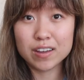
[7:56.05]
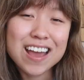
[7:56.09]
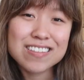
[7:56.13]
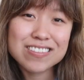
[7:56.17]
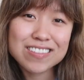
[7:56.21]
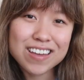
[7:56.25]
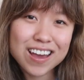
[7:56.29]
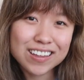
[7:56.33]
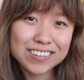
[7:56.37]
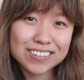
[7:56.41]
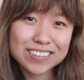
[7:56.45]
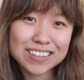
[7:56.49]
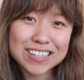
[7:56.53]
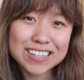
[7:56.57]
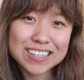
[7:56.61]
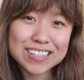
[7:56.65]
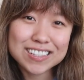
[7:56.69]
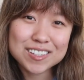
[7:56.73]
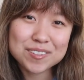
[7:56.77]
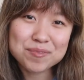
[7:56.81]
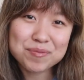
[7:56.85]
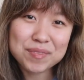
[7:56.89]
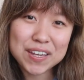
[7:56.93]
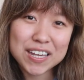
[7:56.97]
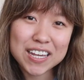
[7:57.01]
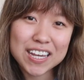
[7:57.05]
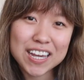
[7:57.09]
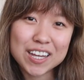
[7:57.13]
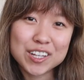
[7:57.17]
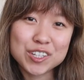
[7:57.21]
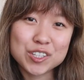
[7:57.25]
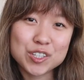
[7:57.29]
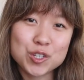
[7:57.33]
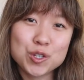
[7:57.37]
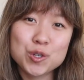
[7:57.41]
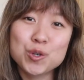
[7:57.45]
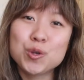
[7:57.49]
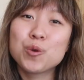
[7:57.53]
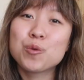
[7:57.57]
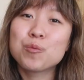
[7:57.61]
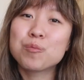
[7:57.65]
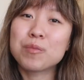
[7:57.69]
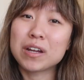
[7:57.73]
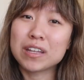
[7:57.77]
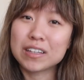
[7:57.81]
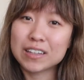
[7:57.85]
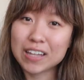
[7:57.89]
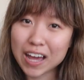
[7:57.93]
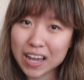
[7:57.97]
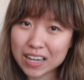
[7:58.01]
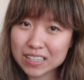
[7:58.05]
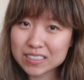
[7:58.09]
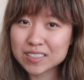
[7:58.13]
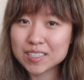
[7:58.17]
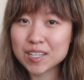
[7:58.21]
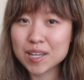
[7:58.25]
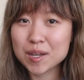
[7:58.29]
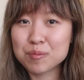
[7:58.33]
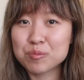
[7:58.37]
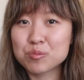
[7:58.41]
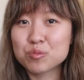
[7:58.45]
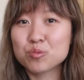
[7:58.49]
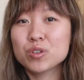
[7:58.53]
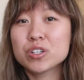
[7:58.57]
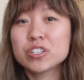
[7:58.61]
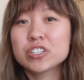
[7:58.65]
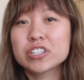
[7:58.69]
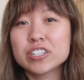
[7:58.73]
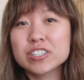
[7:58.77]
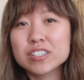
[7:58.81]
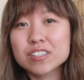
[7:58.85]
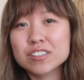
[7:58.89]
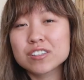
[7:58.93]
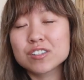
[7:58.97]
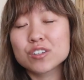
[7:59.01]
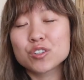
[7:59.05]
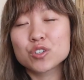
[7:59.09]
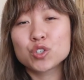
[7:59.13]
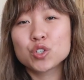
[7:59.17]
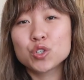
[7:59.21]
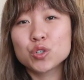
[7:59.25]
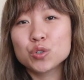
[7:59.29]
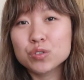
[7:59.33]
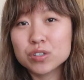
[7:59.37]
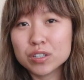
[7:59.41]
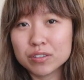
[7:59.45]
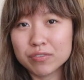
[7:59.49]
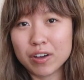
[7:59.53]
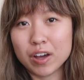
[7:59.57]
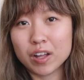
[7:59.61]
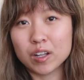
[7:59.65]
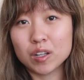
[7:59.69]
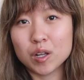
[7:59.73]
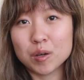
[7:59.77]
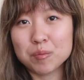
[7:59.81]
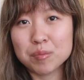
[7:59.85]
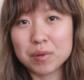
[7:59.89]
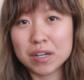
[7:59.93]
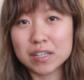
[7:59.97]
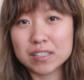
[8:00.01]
And that leads me into my last tip, which is to develop